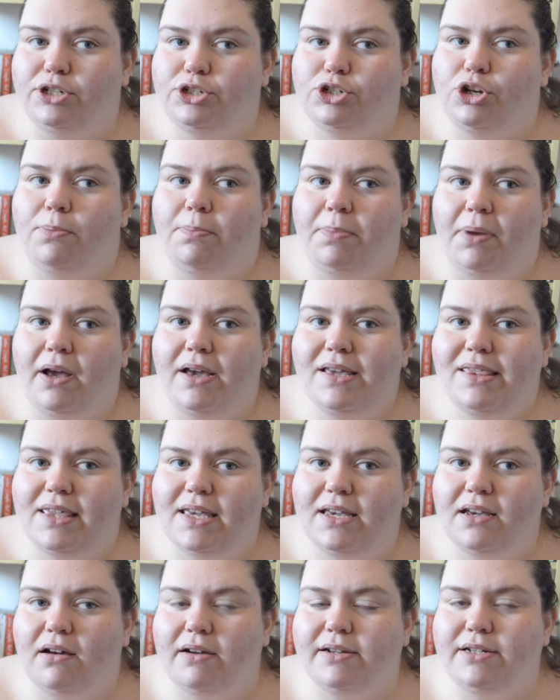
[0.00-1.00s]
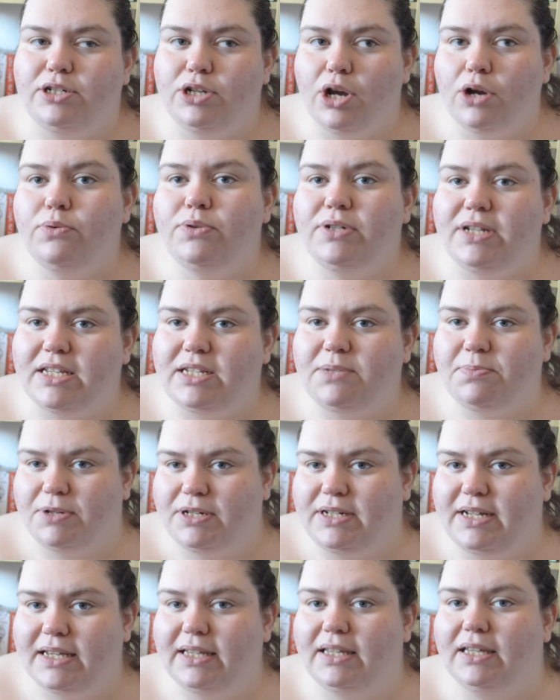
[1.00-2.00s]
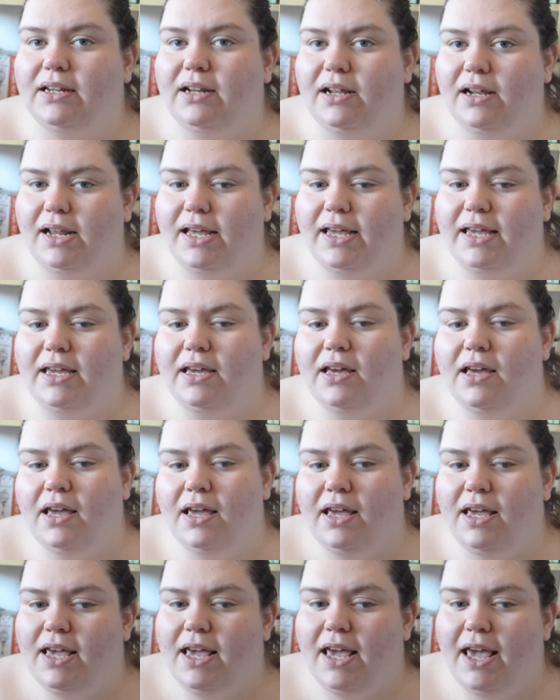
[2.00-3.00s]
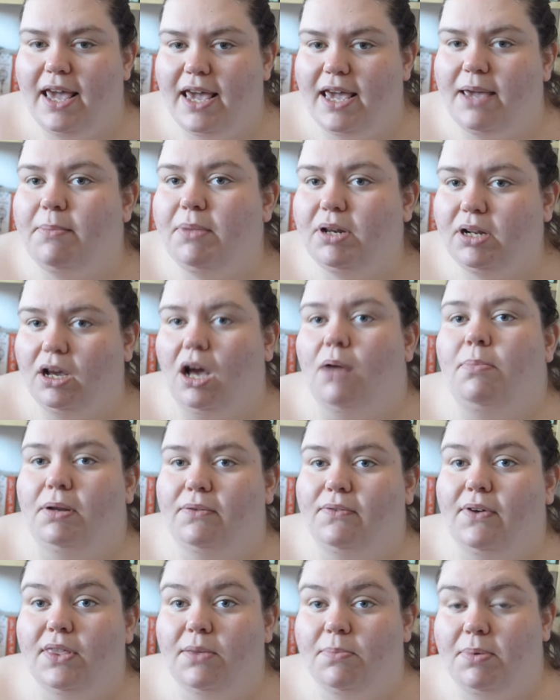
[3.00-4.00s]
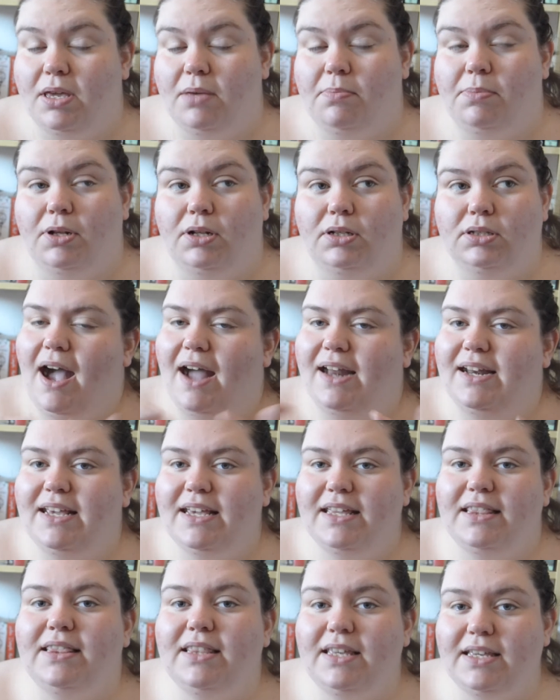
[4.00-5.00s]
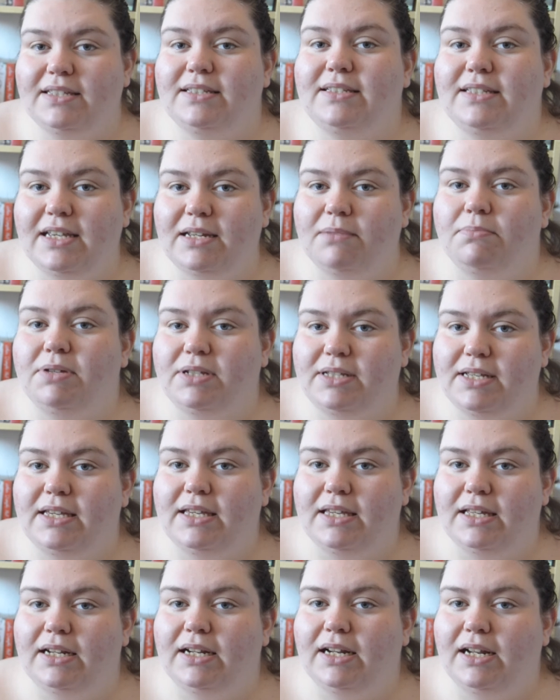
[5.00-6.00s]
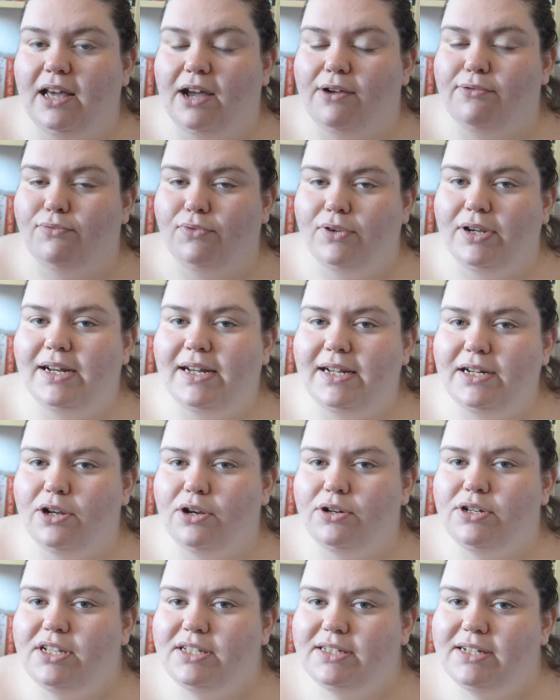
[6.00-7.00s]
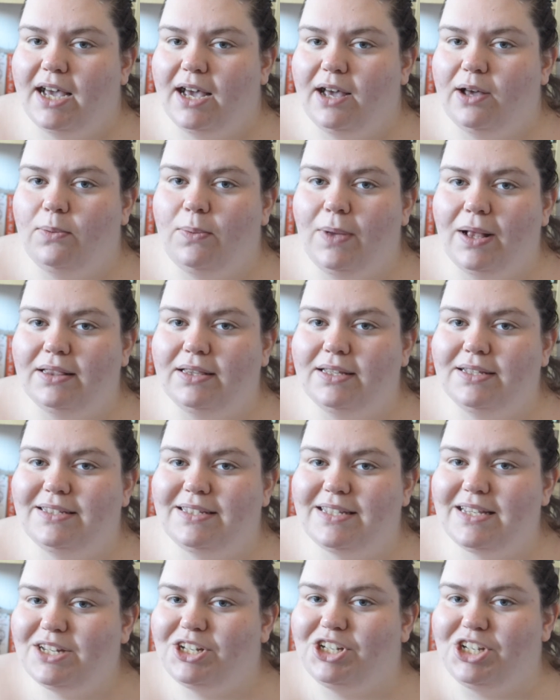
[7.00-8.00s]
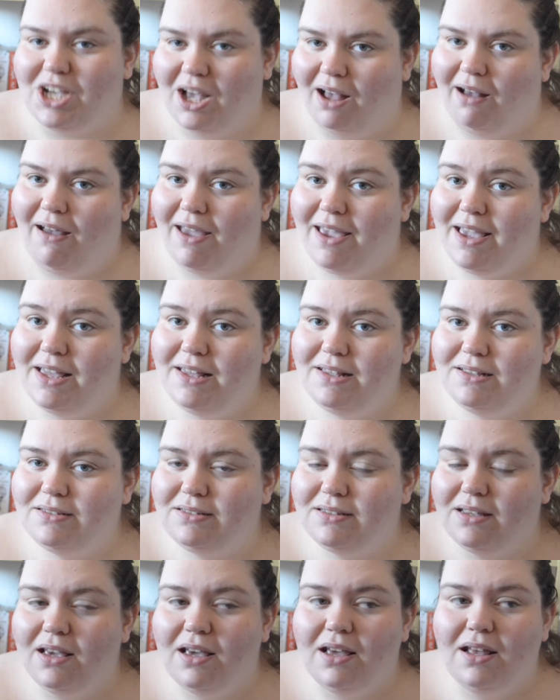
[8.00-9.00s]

job, but I think I noticed particularly him and a couple of other people. And in this scene particularly, I really noticed how well the CGI is.